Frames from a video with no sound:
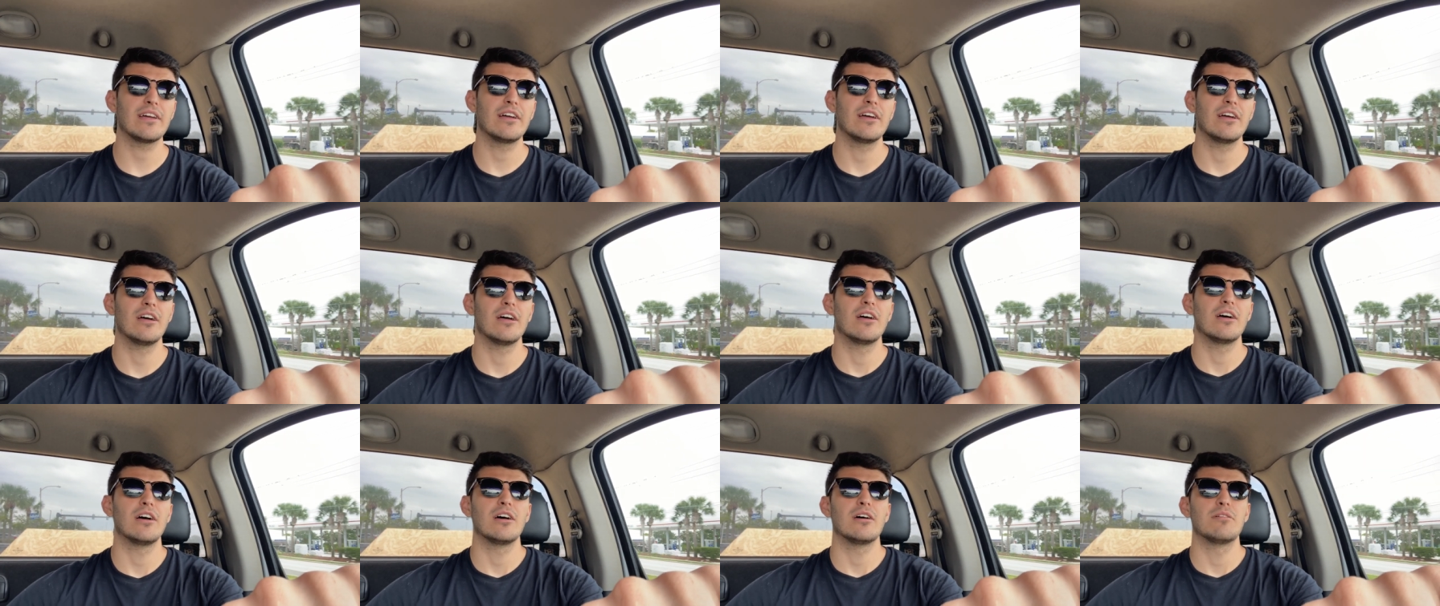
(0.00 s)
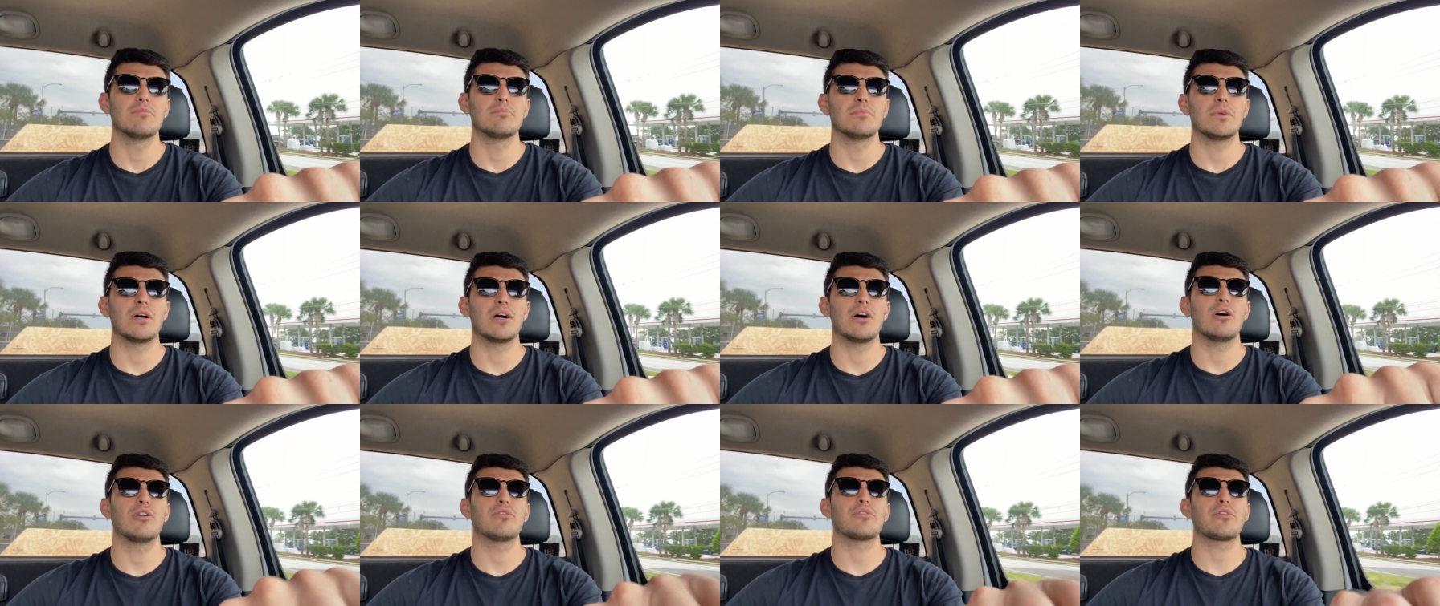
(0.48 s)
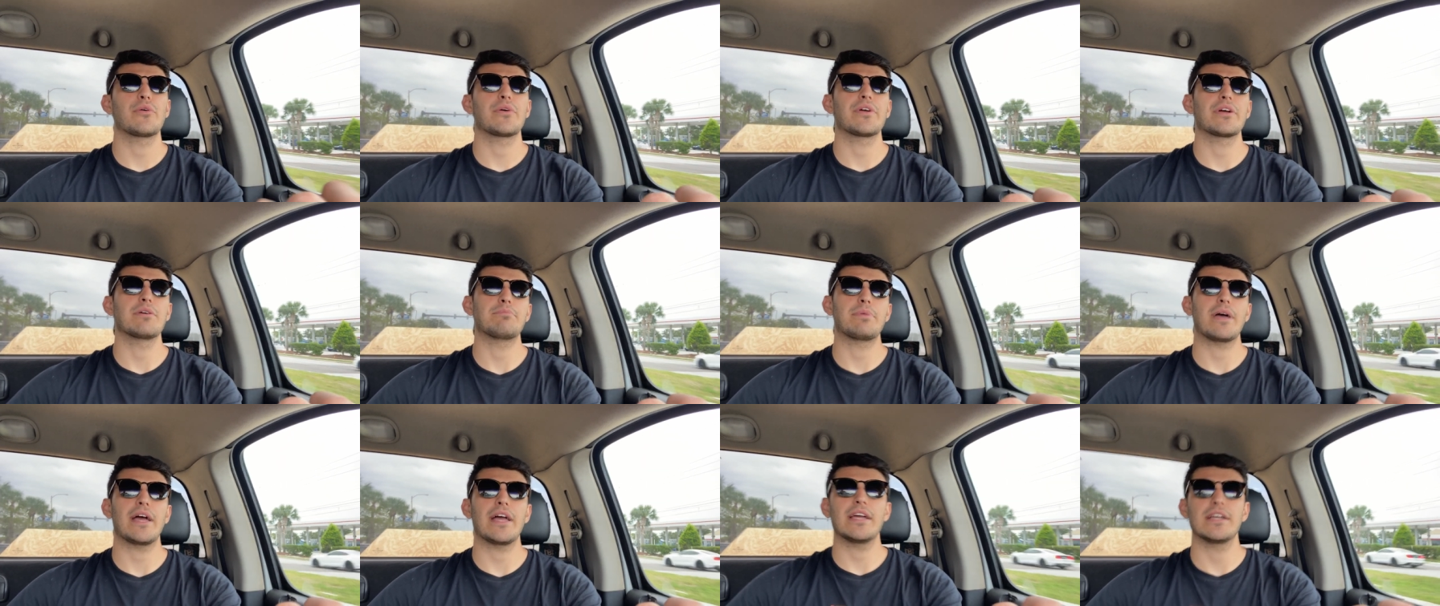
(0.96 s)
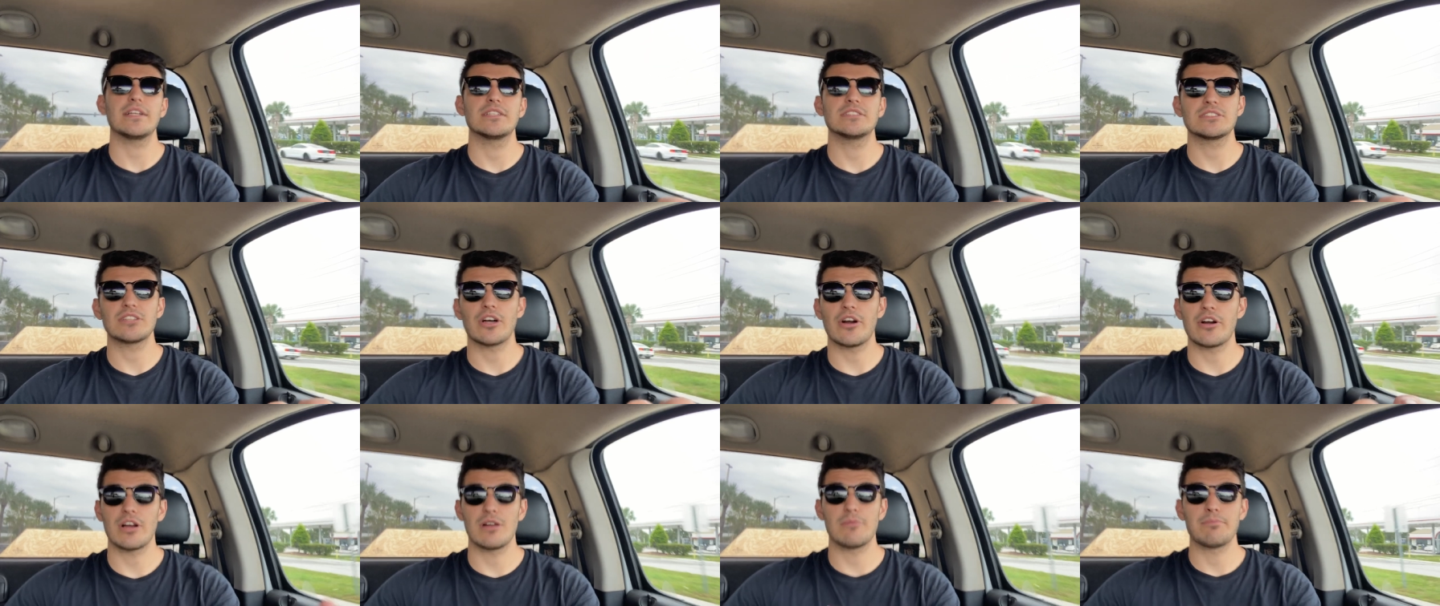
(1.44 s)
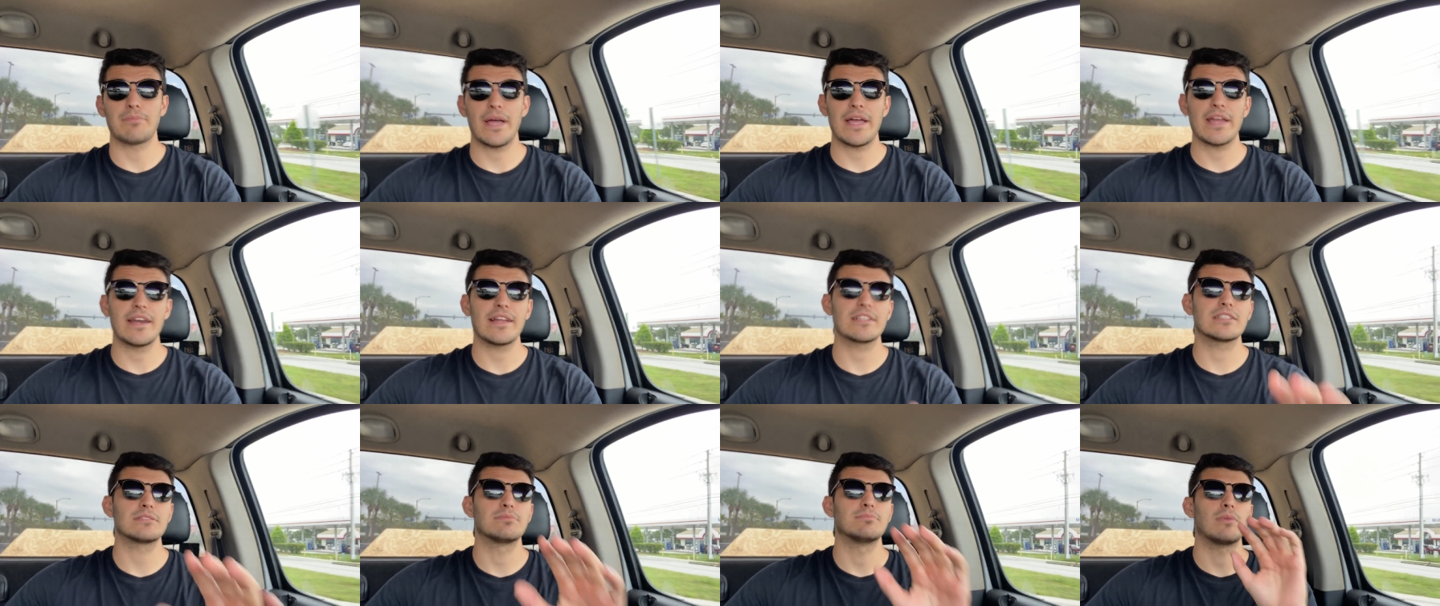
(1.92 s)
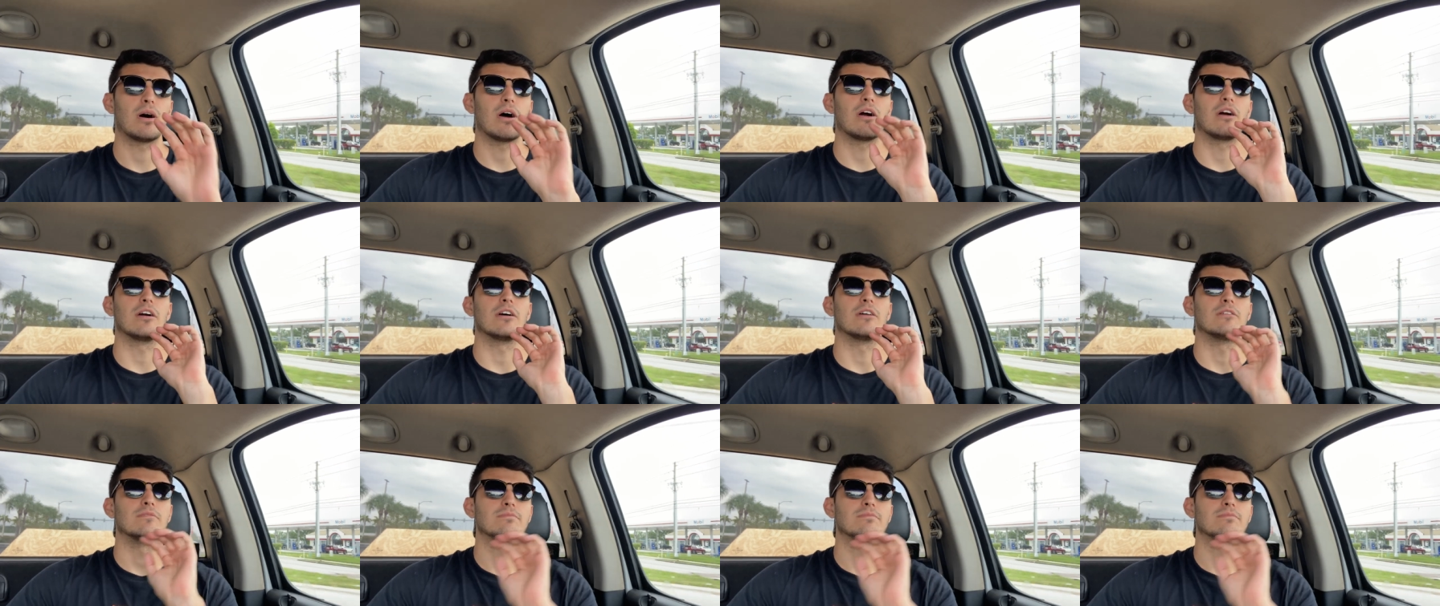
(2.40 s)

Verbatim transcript: but hopefully we can paint, started on painting tomorrow.